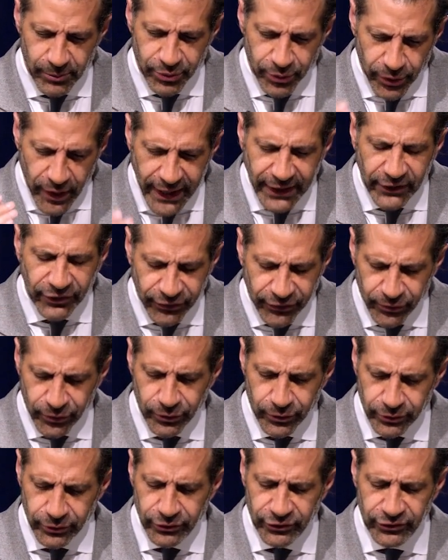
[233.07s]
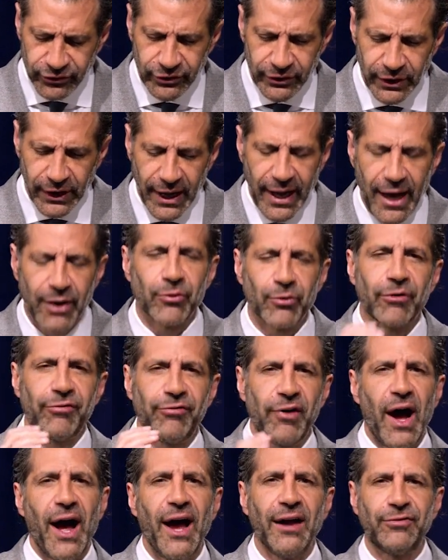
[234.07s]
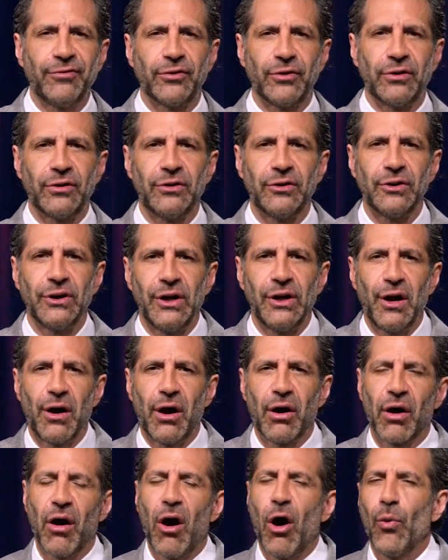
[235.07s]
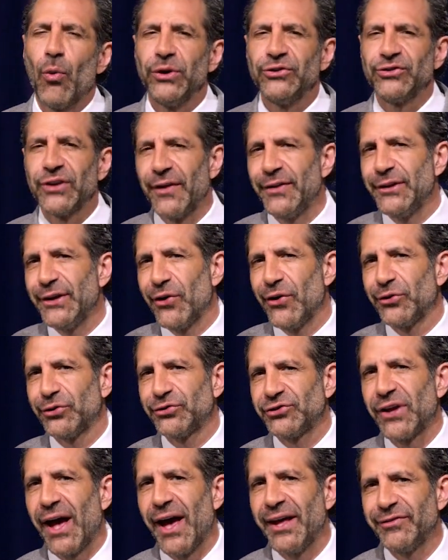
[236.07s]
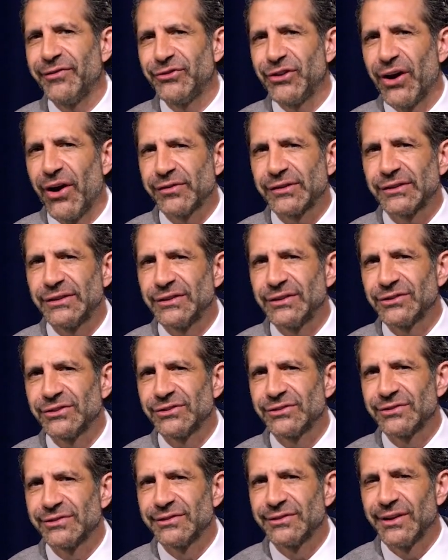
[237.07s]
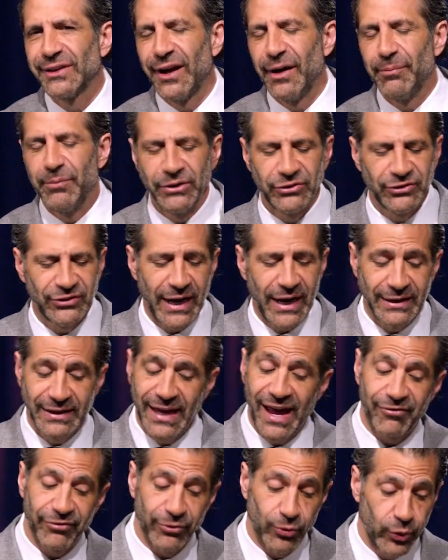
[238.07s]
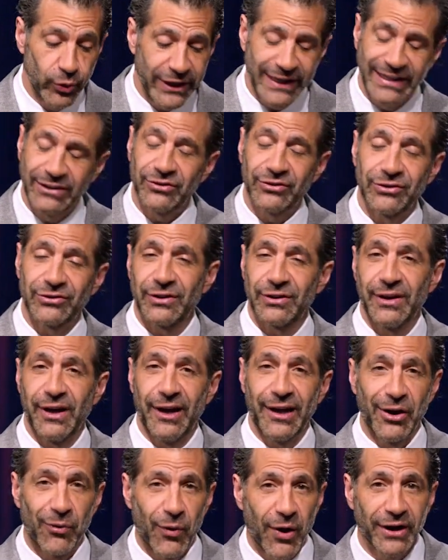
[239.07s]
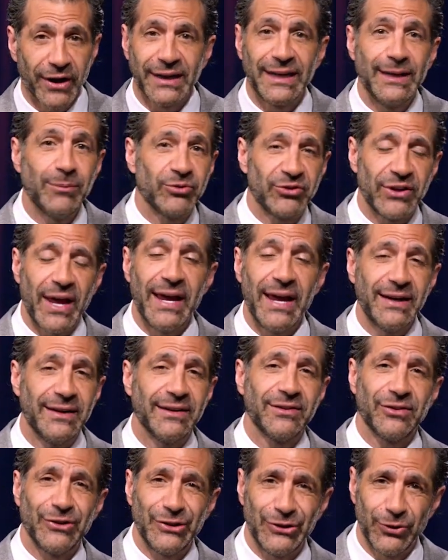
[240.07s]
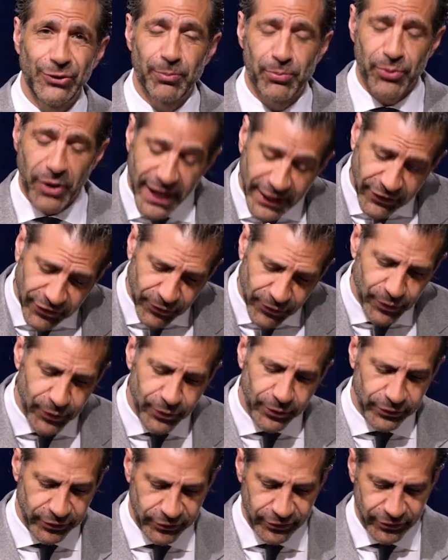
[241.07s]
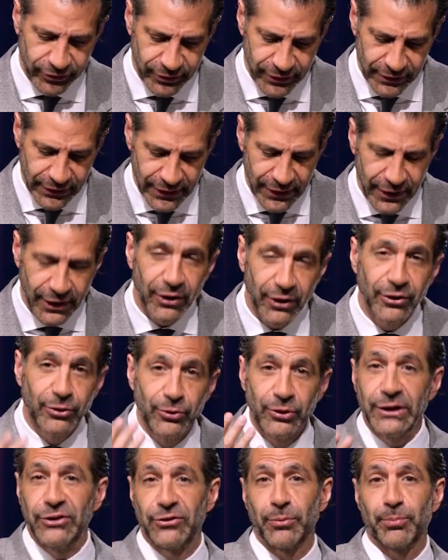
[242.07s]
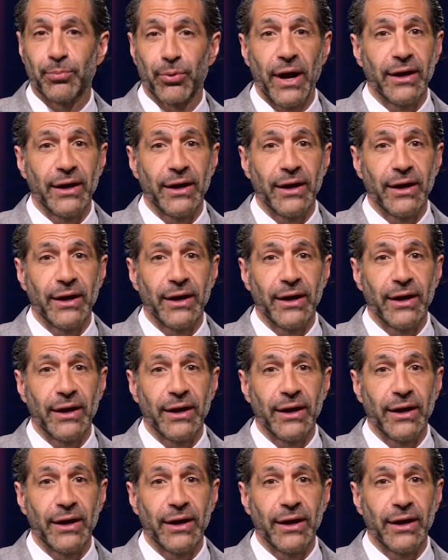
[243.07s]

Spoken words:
Breakthroughs and revival are always on the other side of darkness. I've been saying that for weeks, and I want to keep saying it to you. Breakthroughs. Who needs a